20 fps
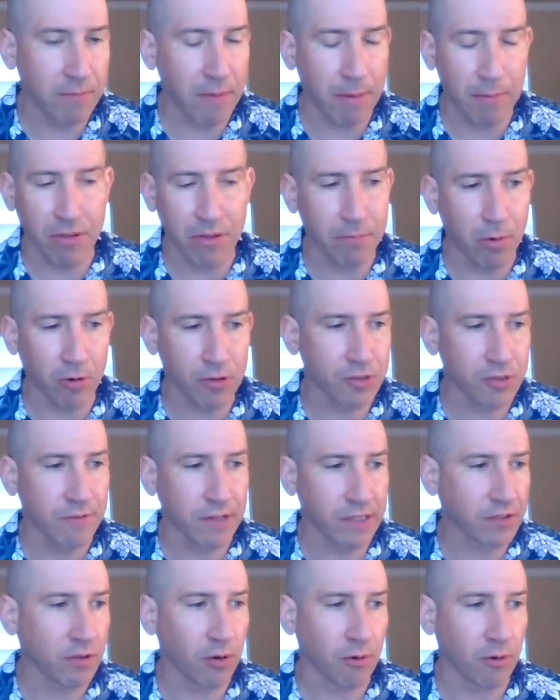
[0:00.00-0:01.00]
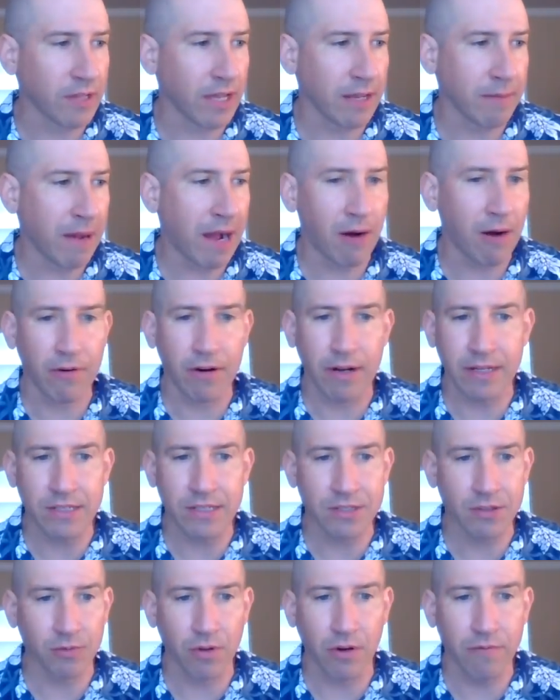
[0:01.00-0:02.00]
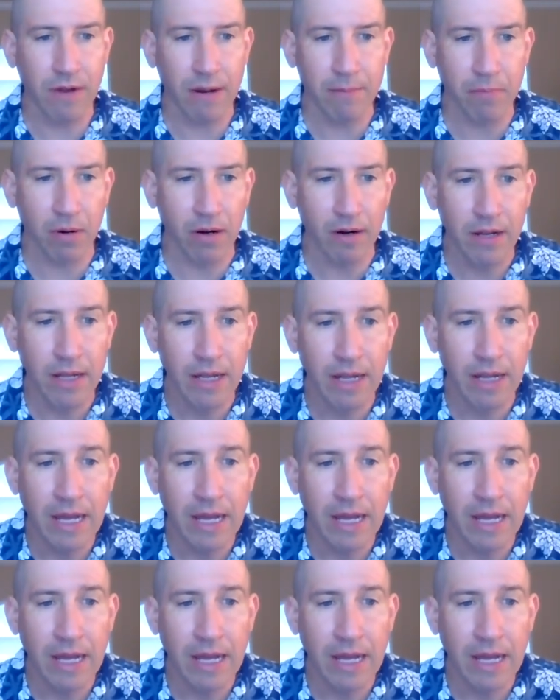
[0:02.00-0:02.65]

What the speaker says: Remember, the Bolsheviks don't take power until November.